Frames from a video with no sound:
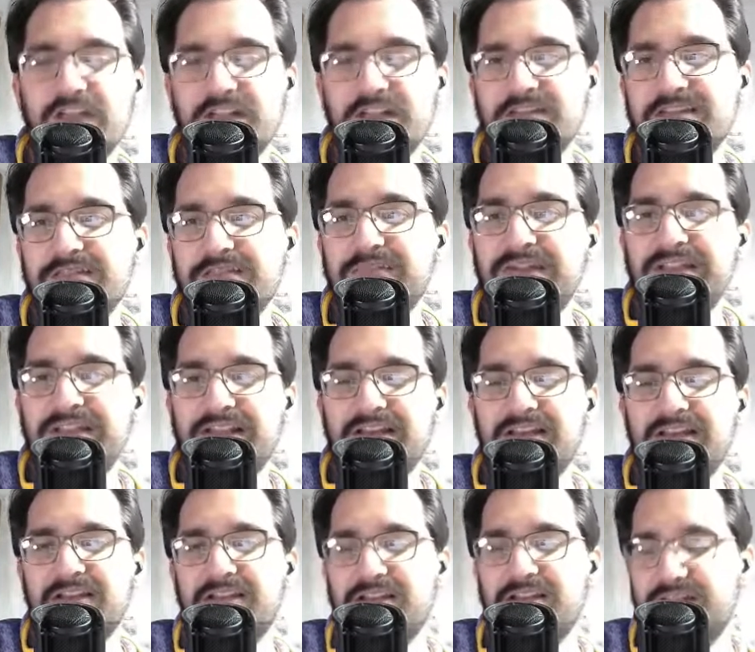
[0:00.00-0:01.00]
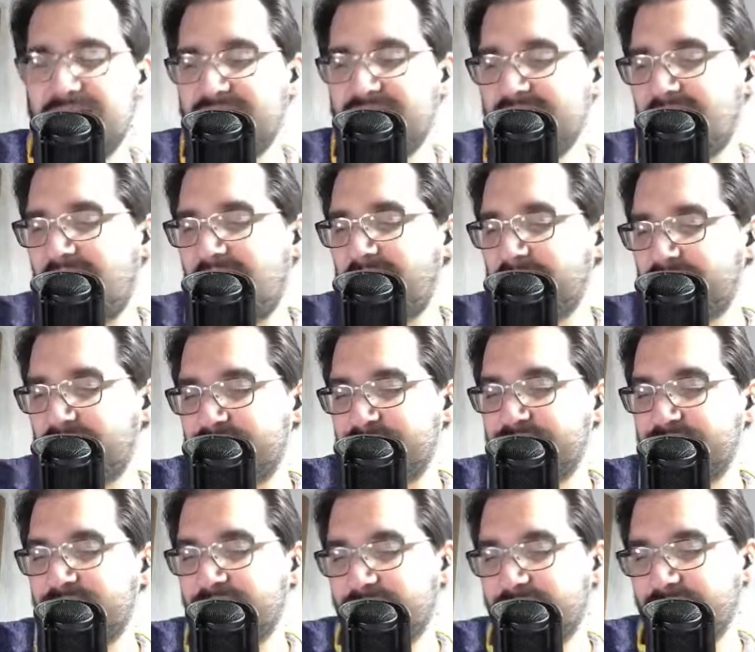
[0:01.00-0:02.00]
need somebody
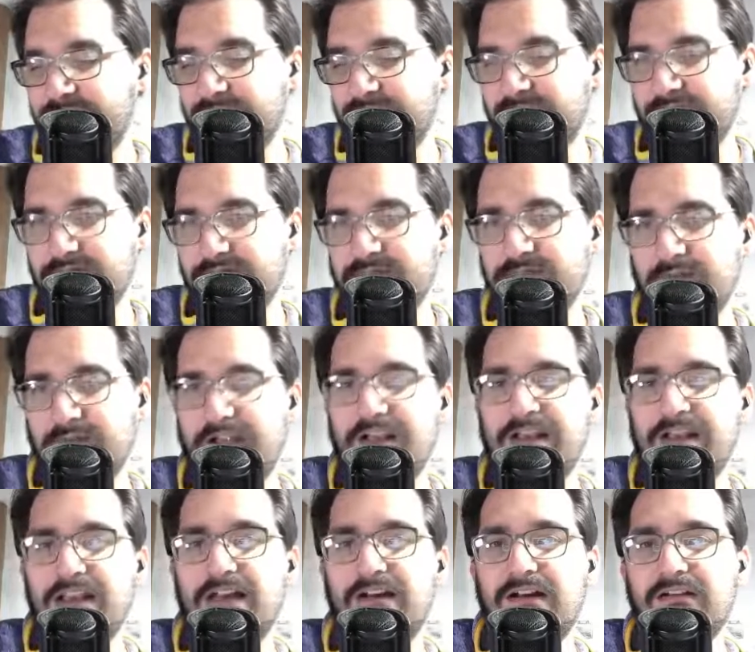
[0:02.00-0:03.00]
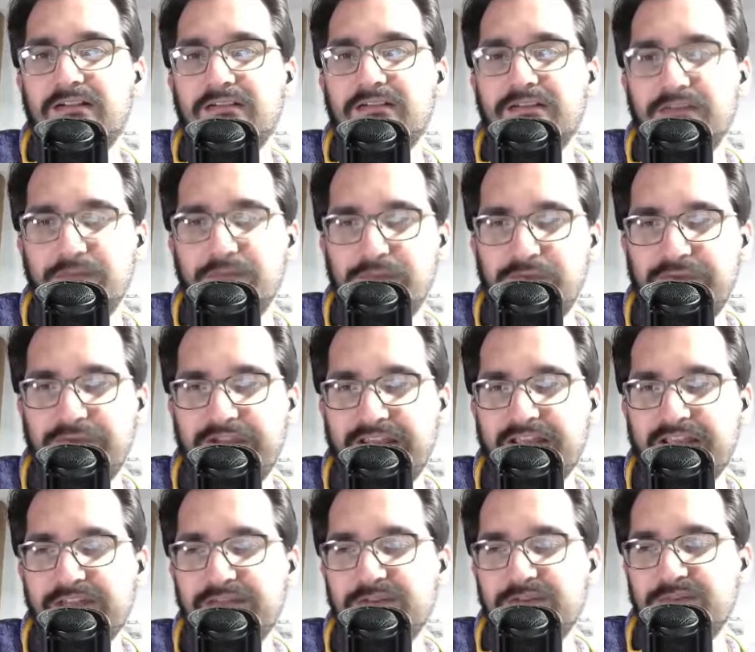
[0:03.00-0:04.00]
established right now. You
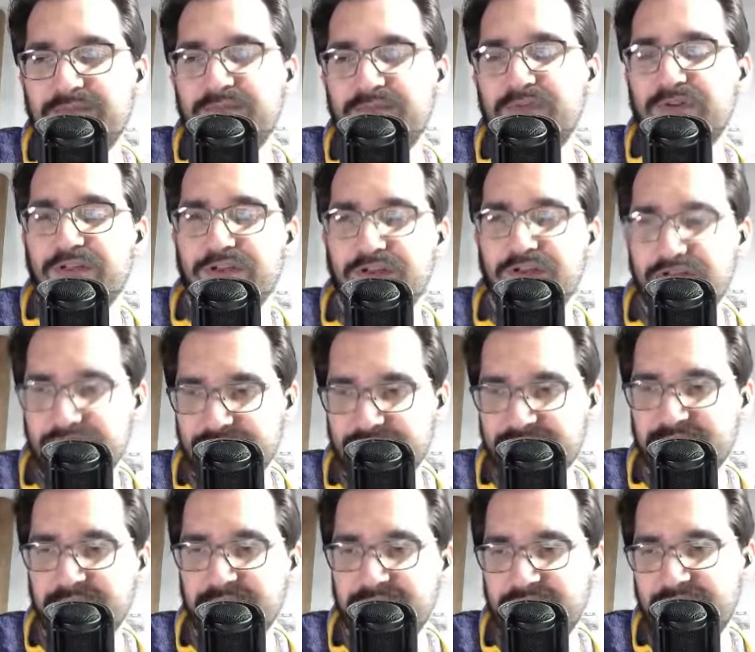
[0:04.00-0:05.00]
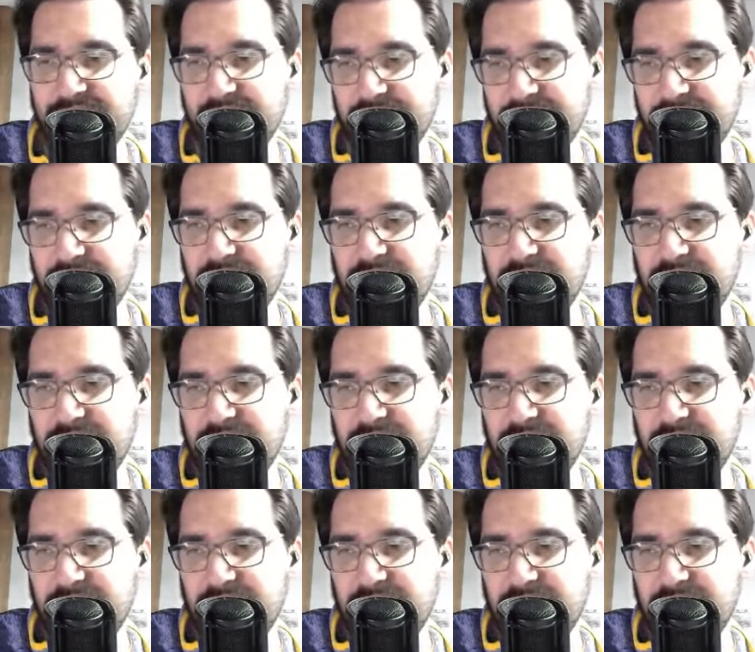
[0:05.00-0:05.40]
can't just put it on somebody